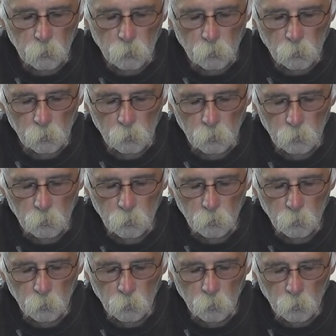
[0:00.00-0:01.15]
there,
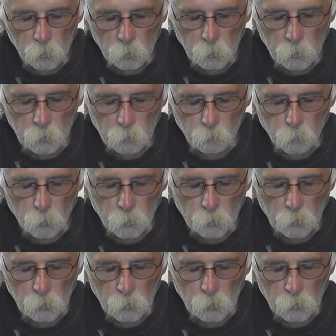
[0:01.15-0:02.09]
get it pretty